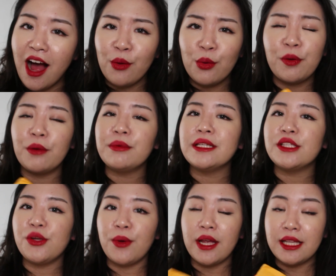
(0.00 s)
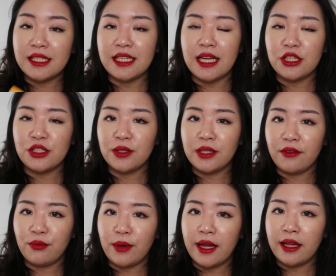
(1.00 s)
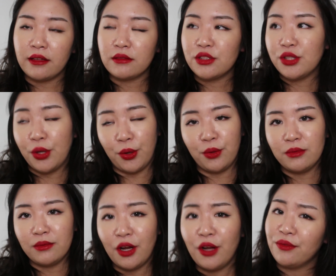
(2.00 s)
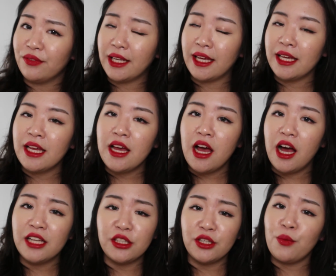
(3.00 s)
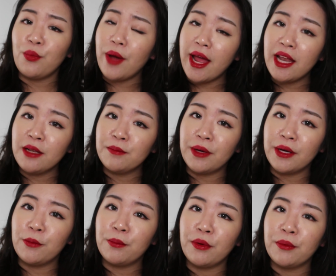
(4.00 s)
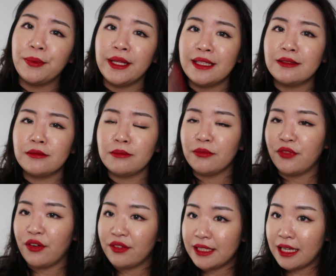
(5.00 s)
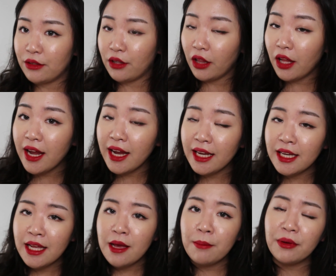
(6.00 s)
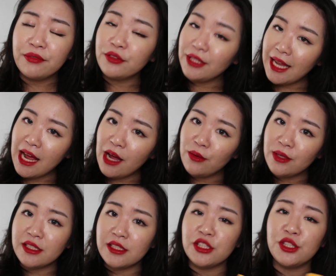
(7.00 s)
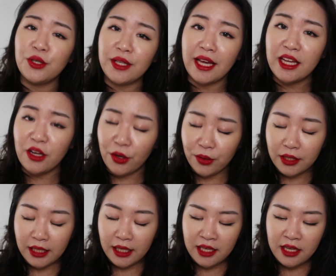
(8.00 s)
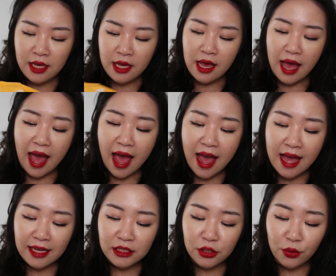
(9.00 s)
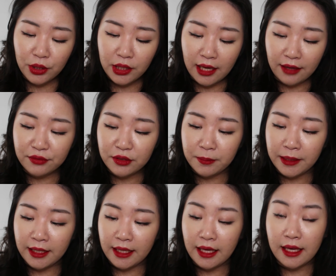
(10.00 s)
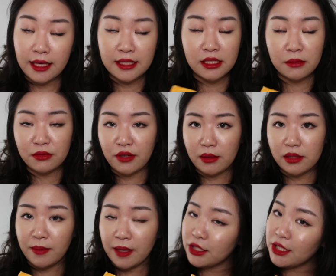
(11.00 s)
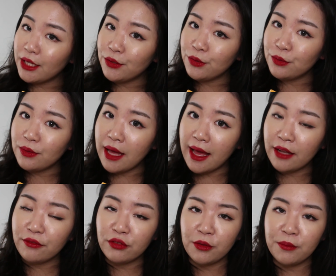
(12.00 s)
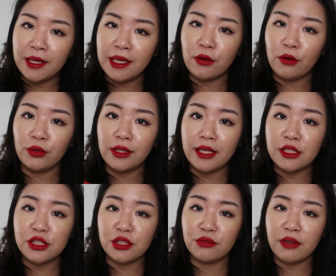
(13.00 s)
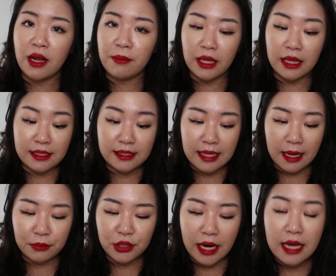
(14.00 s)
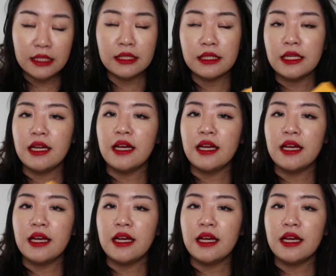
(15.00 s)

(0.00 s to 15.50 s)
I will probably do an international giveaway soon, hopefully. I don't know when, but it'll probably be further down the line. But for now, it's just UK only. And all you have to be is subscribe to my channel and follow me on Instagram and Snapchat.